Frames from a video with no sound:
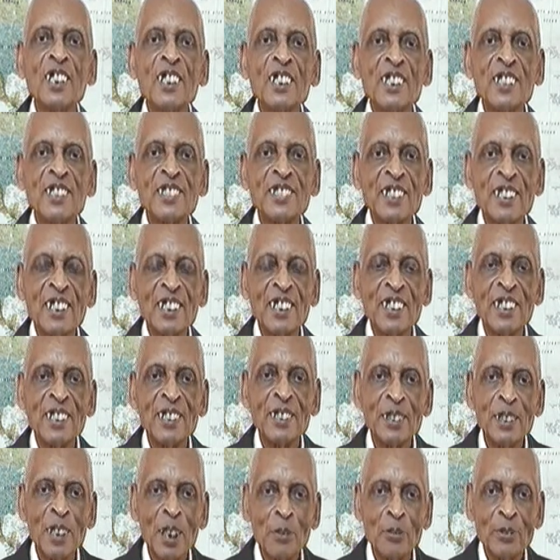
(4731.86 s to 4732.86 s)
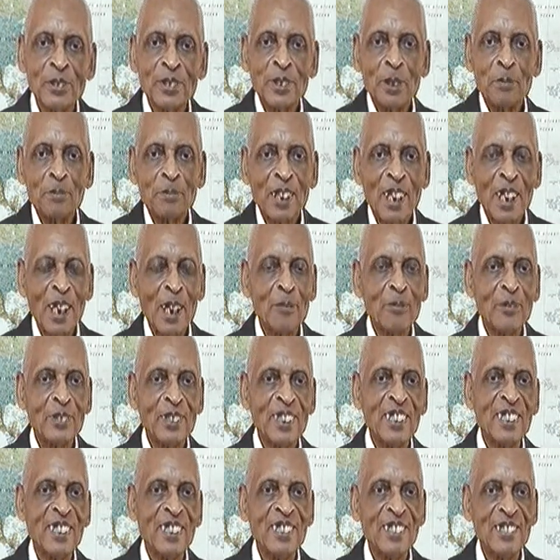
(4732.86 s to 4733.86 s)
He said, and the devil sometimes when
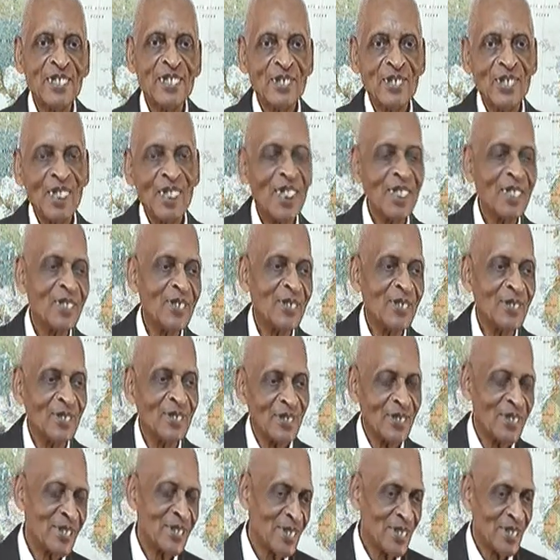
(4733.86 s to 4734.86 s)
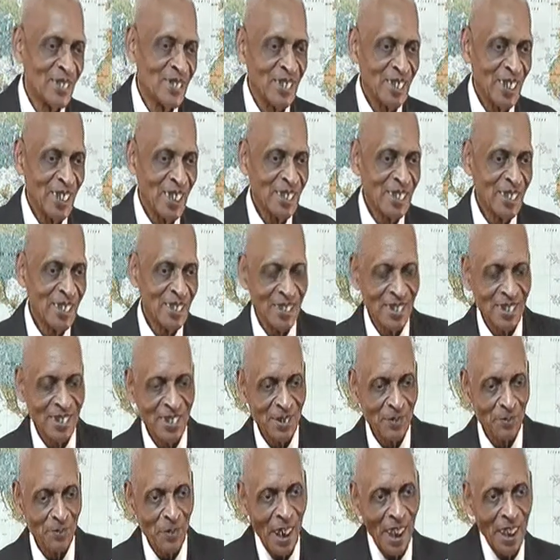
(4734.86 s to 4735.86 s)
they get into their little sessions
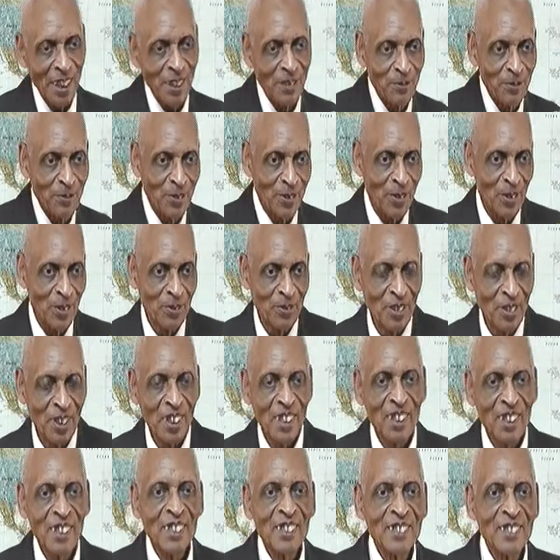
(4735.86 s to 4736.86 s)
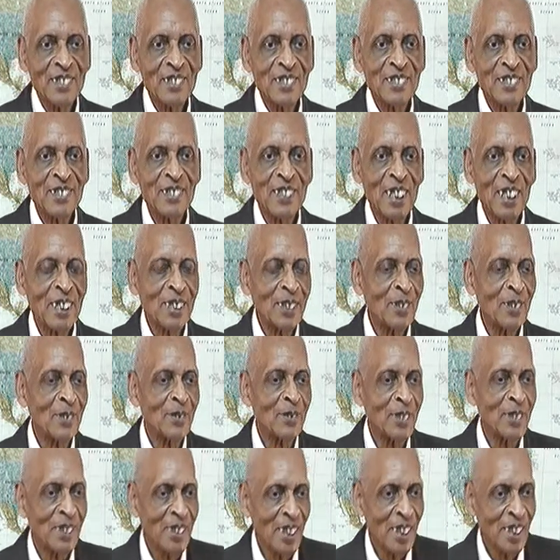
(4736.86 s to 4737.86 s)
and back and forth, checking on
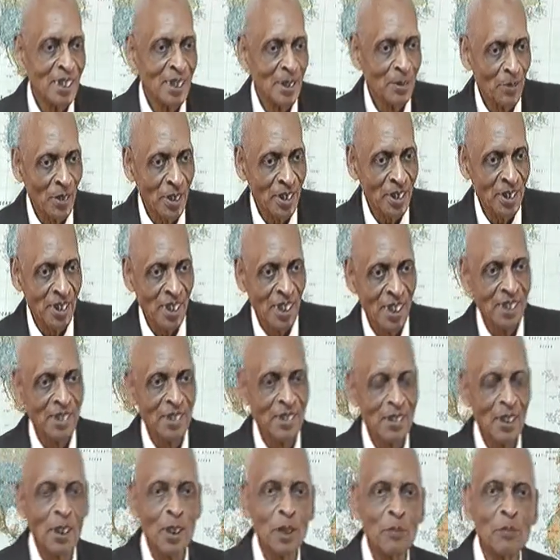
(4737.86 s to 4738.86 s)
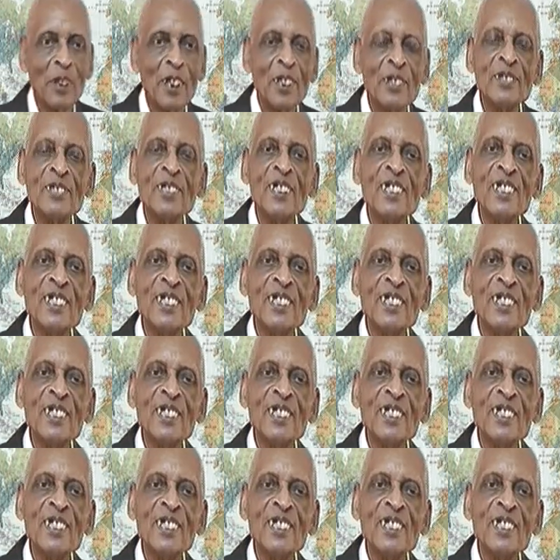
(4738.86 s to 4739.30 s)
the nation, what the nation all about.